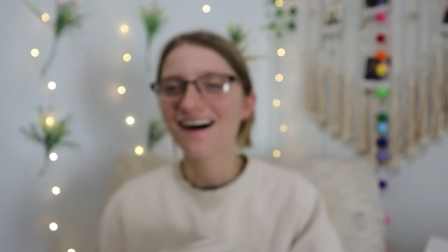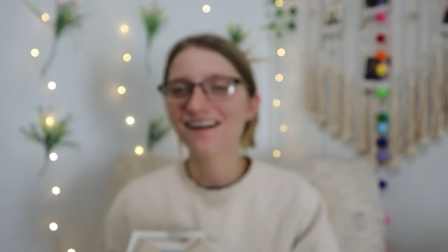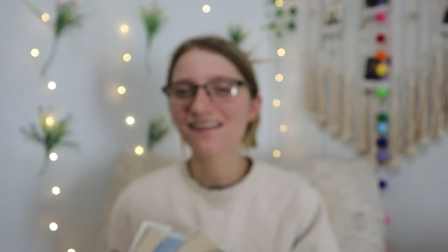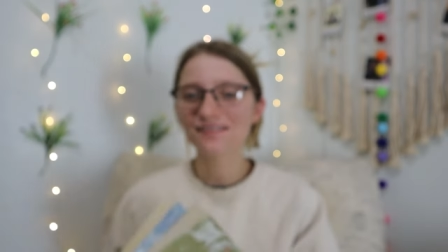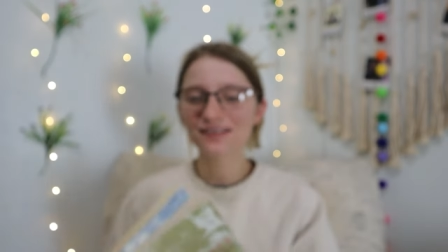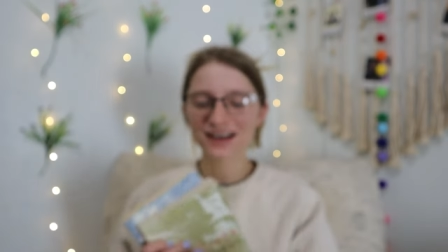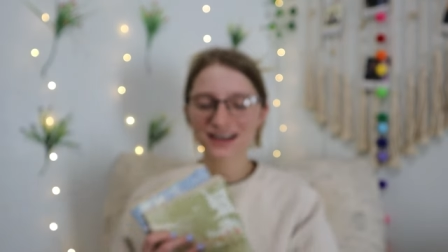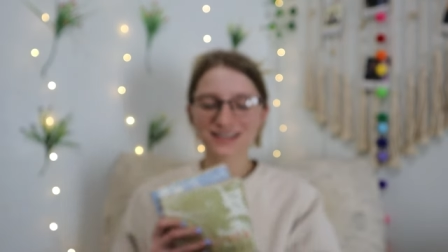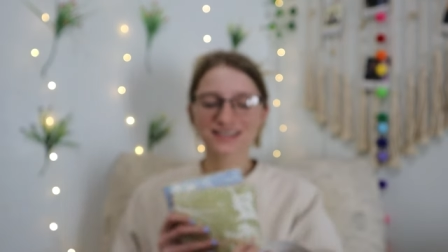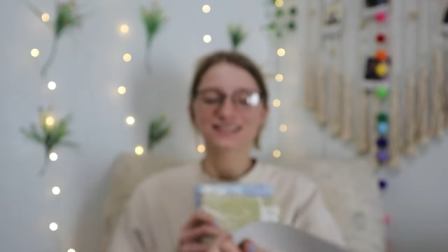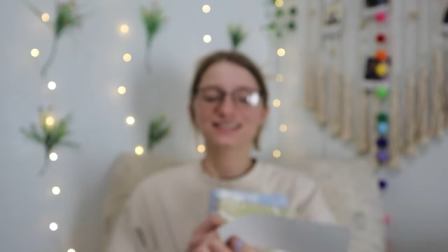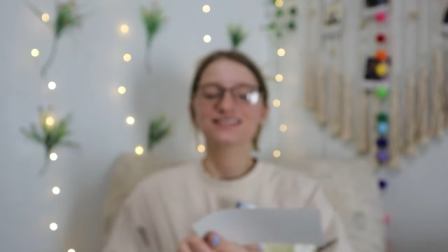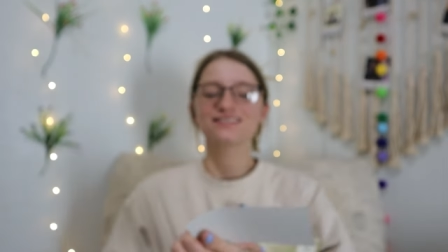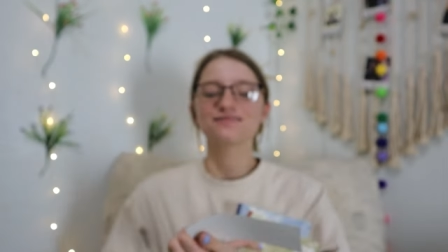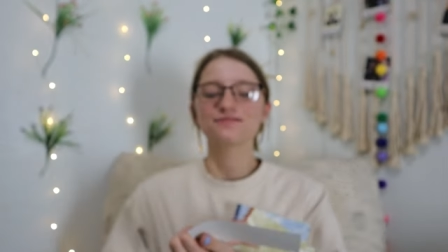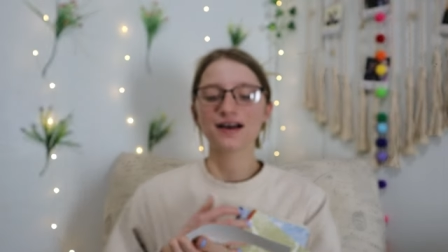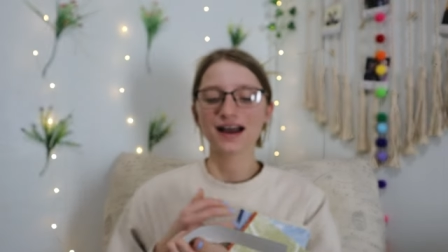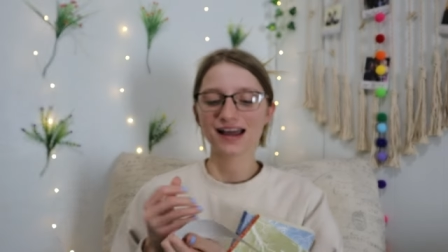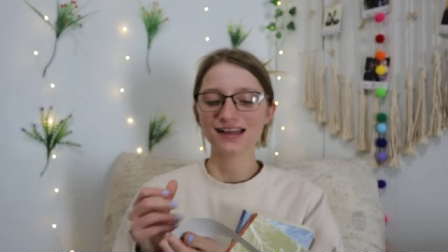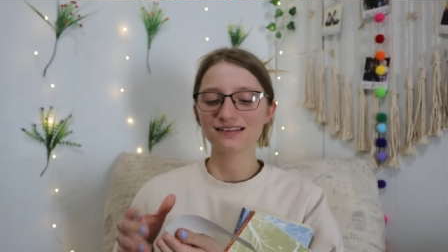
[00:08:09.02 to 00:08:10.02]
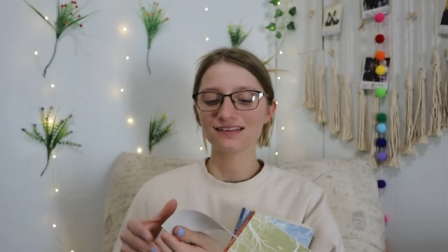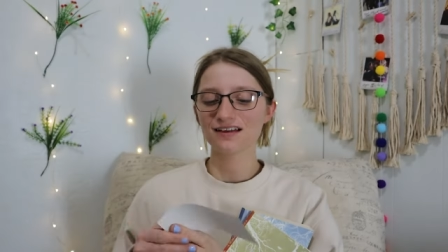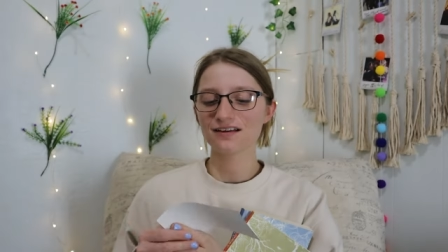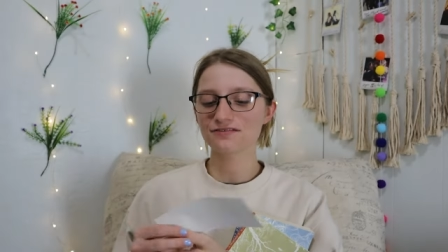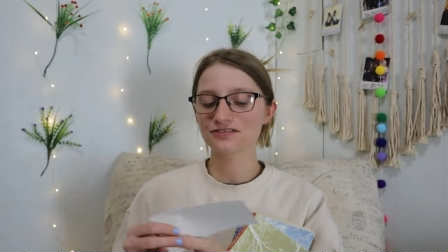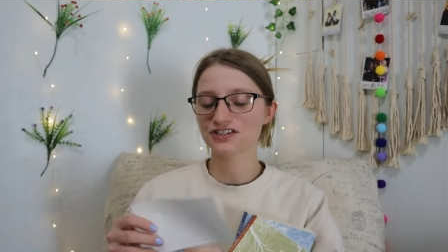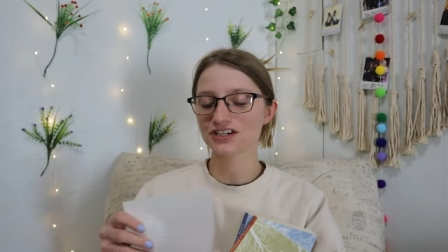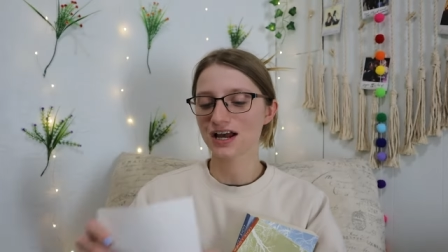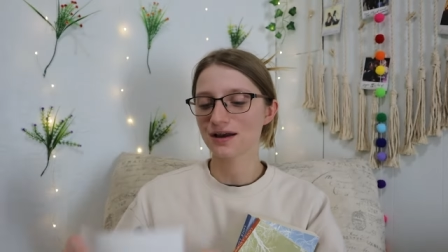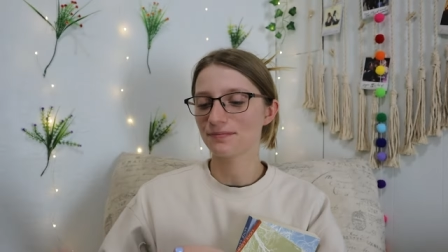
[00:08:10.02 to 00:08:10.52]
Oh my gosh, this is why I
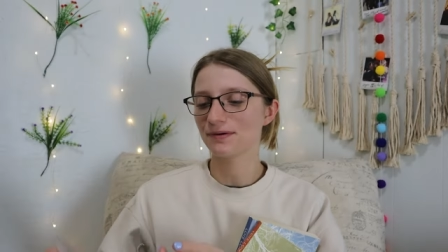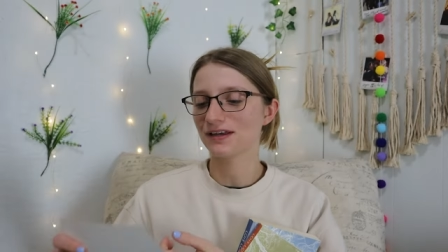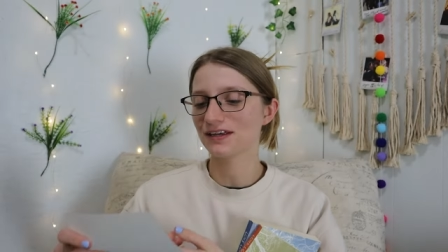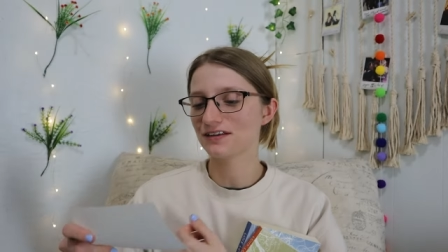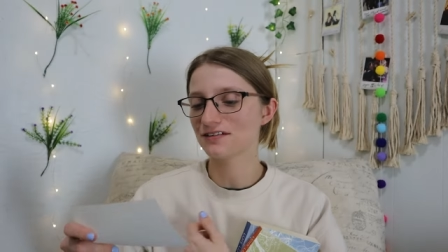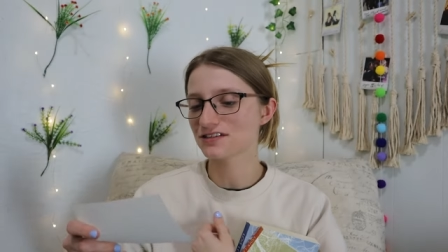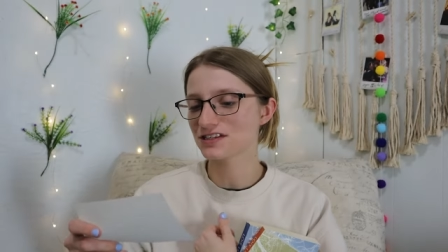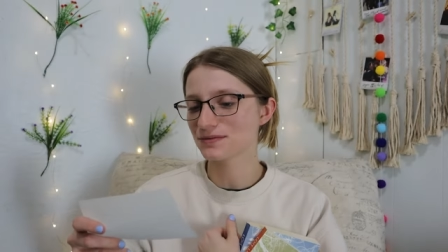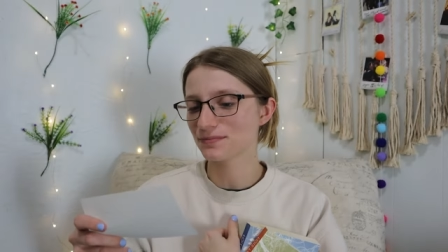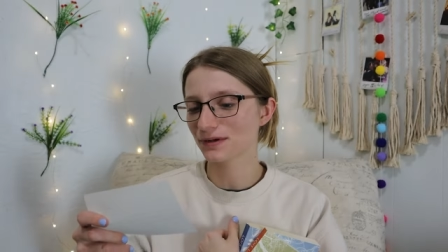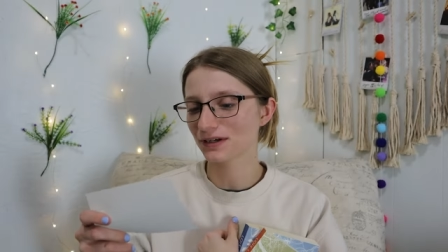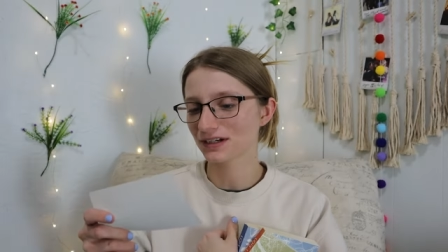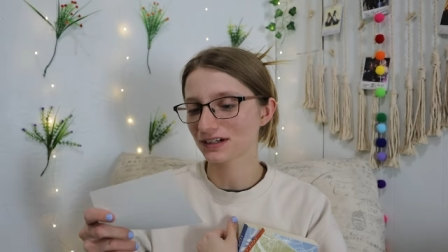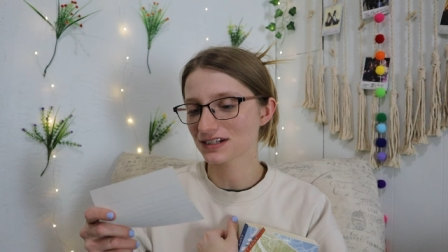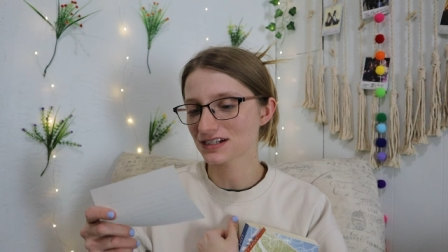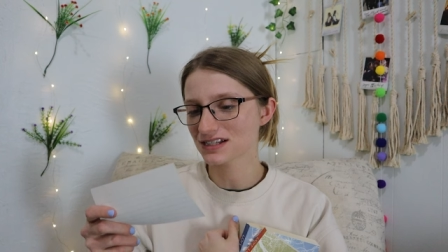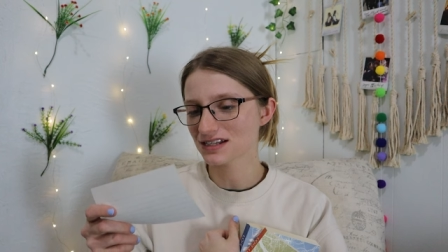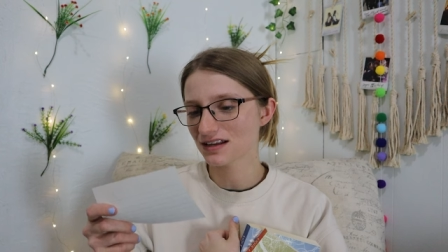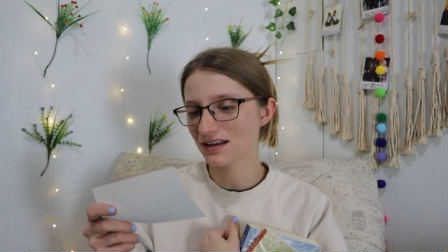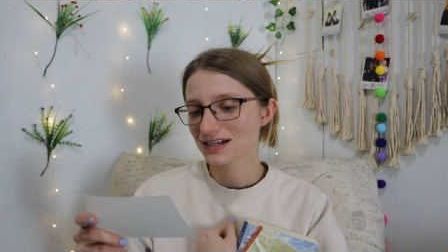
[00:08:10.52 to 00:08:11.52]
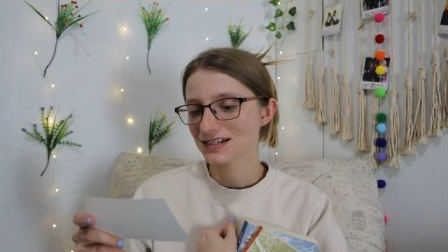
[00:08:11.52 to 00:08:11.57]
love shopping used books.